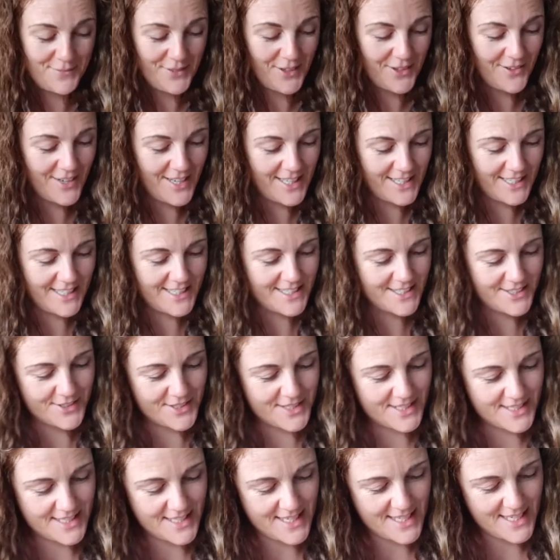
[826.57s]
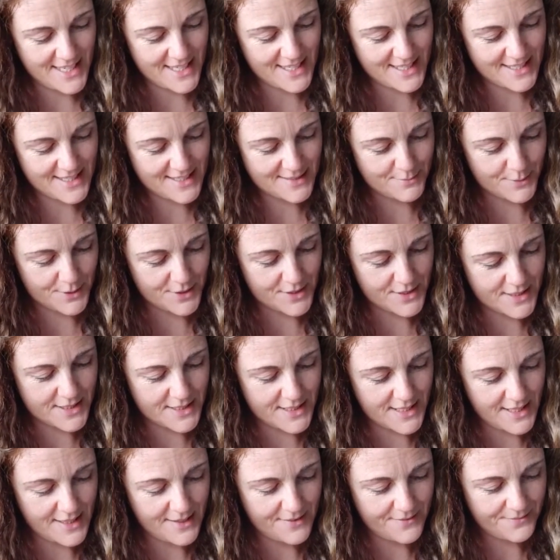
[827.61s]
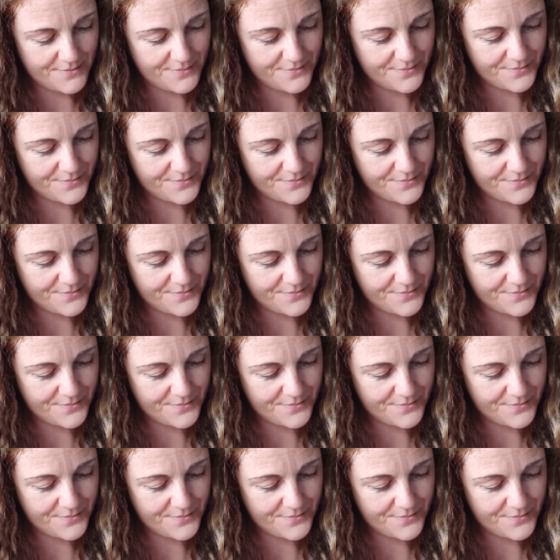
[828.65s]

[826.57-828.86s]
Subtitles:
Alrighty, so today is Monday.